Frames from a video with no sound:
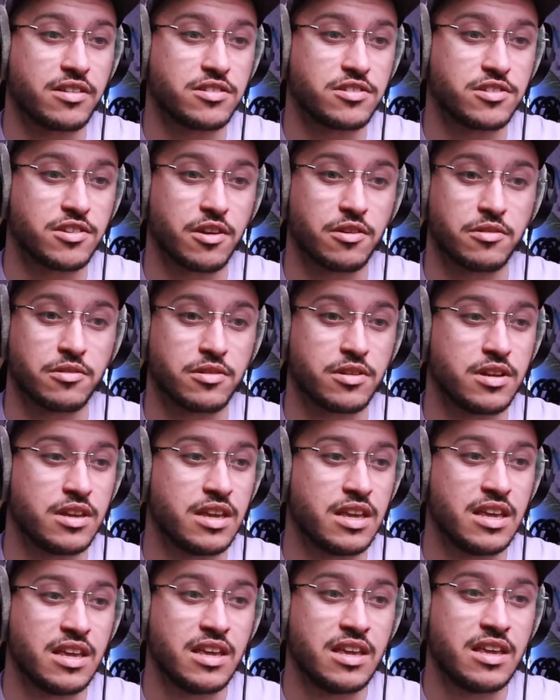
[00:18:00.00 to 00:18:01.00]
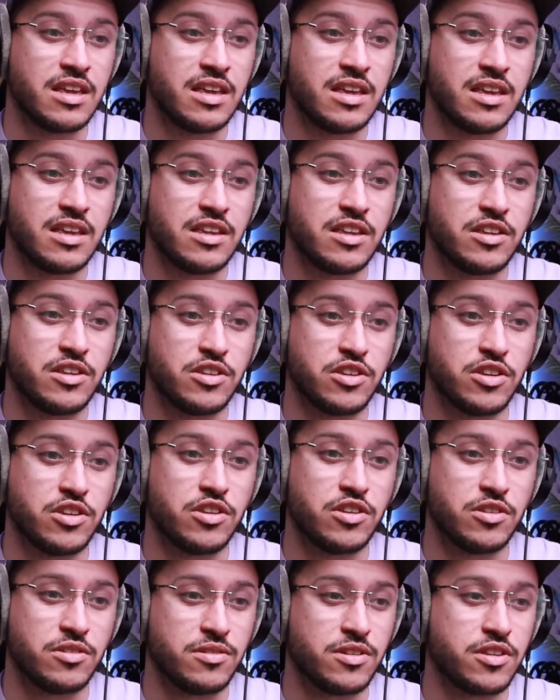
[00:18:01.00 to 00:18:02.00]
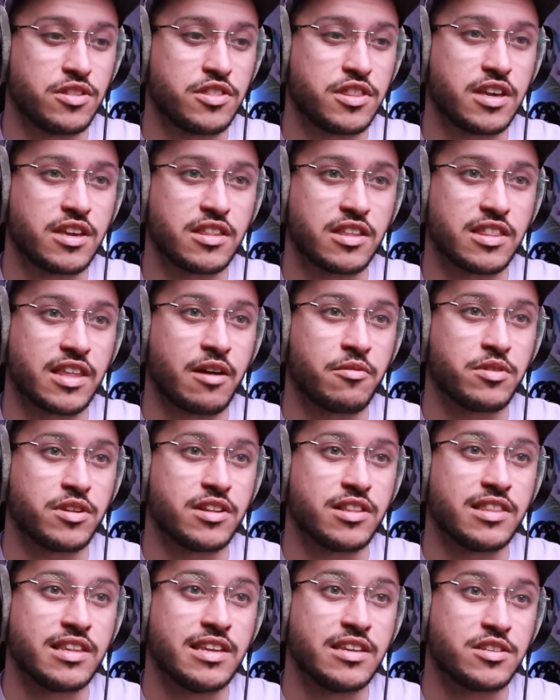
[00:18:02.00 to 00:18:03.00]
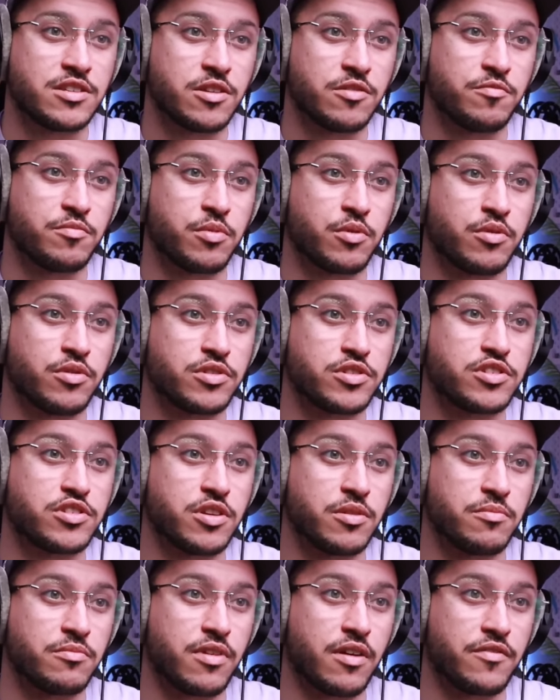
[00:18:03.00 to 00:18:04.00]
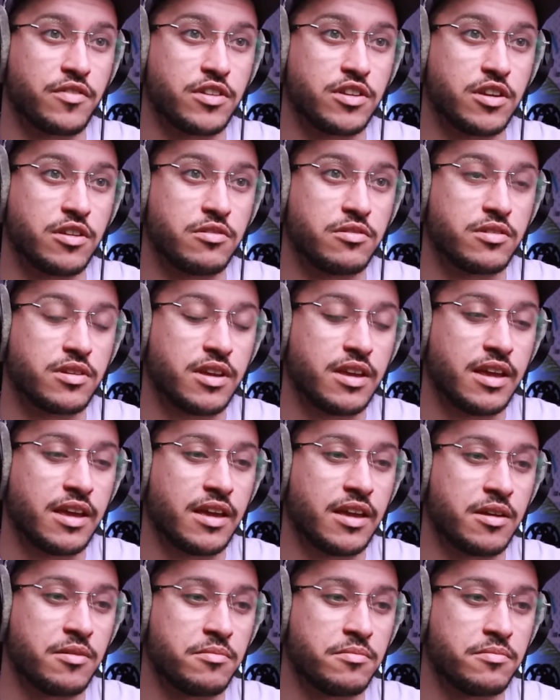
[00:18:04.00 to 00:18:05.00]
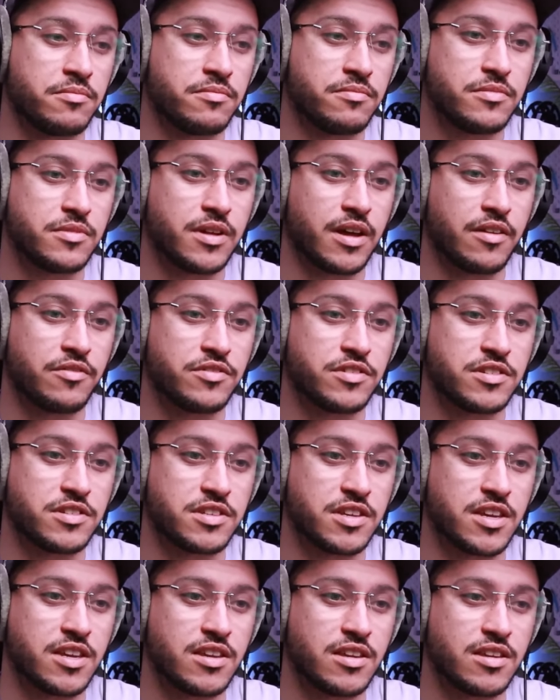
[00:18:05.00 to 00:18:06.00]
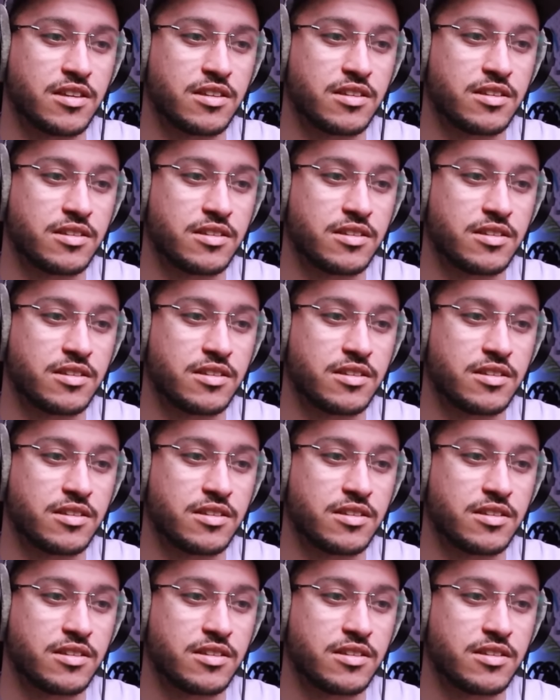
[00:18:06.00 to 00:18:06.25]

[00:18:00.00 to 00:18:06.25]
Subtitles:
So you'd think that would at least have brought some revenue. We'll have to see.